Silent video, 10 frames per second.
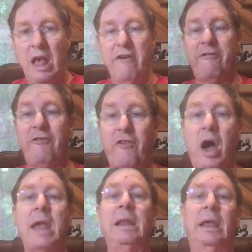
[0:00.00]

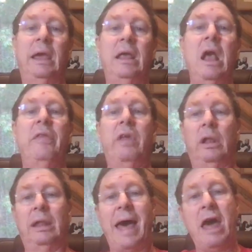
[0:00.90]
Finally, the
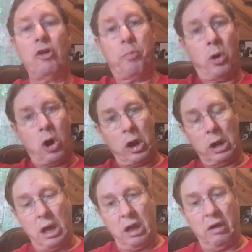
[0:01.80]
latter part
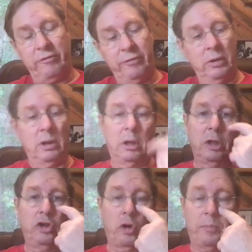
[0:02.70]
of
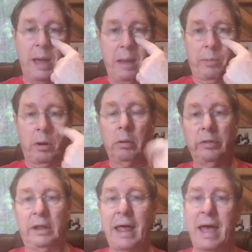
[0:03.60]
your paper,
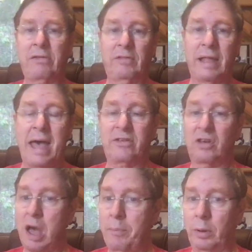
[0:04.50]
the last
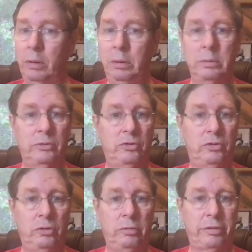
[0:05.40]
couple,
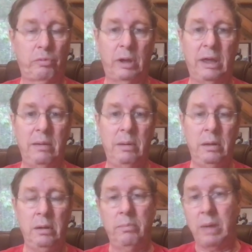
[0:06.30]
2, 3,
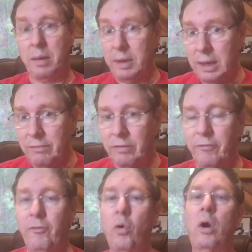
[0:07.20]
maybe even
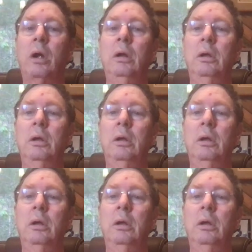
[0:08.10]
4,